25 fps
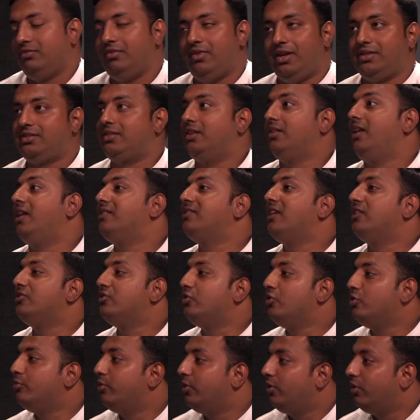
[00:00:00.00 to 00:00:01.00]
let's
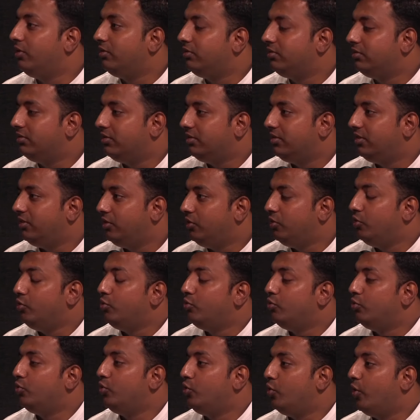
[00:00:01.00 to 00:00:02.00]
assume
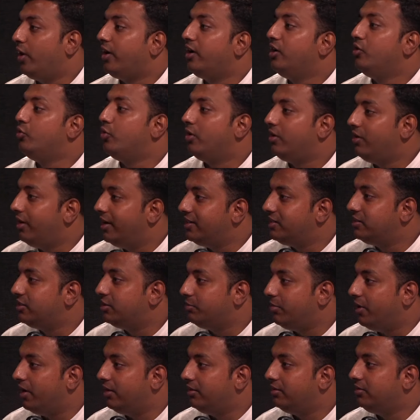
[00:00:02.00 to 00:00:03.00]
you are into a
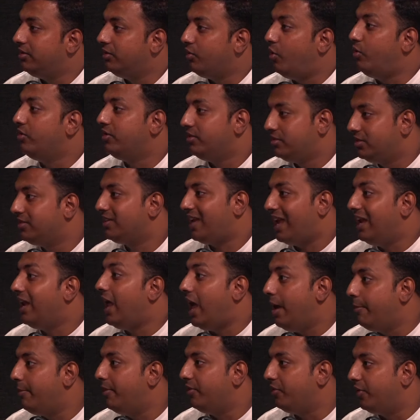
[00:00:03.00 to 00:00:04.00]
relationship, and all these things can
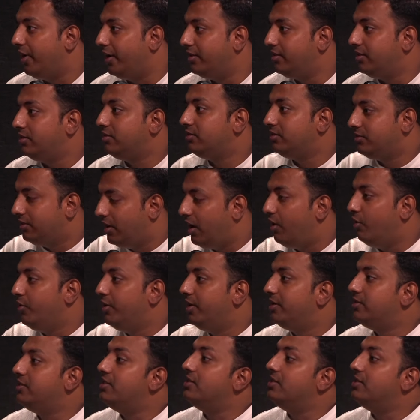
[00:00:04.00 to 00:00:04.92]
happen, right? This is how it is